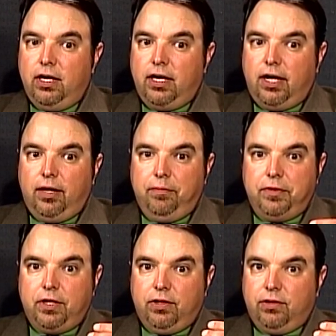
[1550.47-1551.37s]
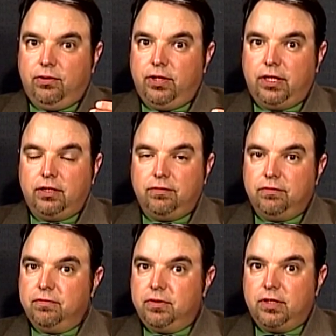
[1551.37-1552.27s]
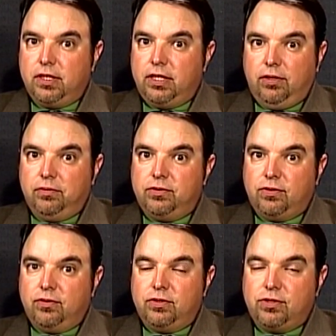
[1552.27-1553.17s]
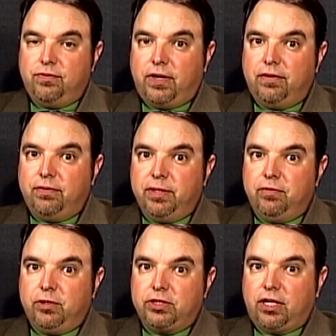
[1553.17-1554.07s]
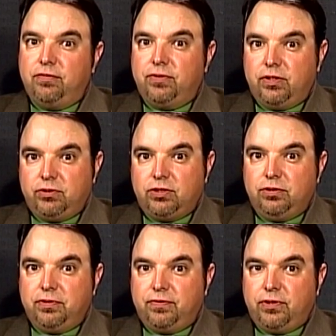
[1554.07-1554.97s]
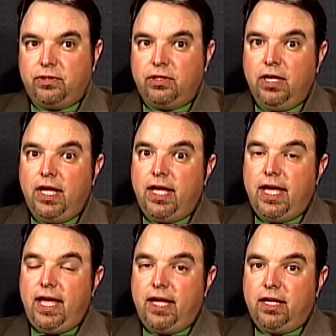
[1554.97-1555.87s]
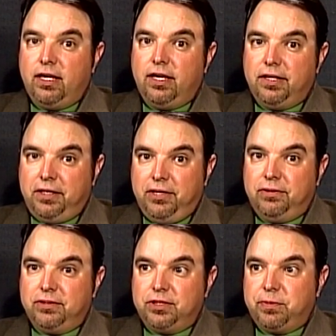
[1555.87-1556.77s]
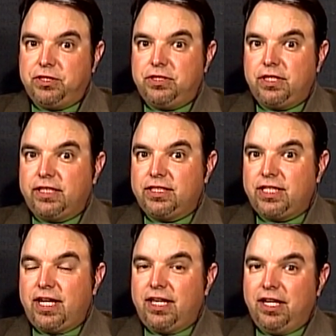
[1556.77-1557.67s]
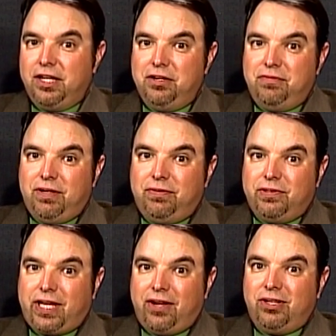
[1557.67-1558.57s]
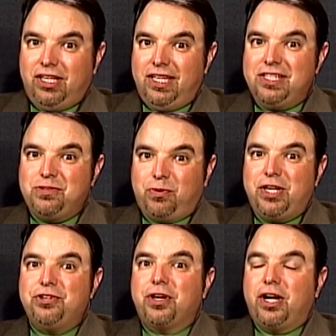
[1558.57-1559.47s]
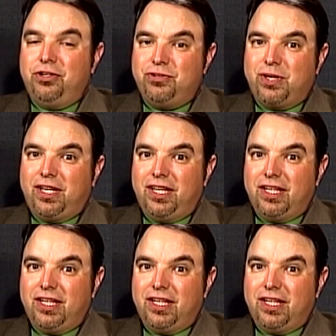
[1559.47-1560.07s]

They're only, so far from it, whereas Hartford was a little bit further. And, as much as you like to say it, Fairfield County is Ranger country.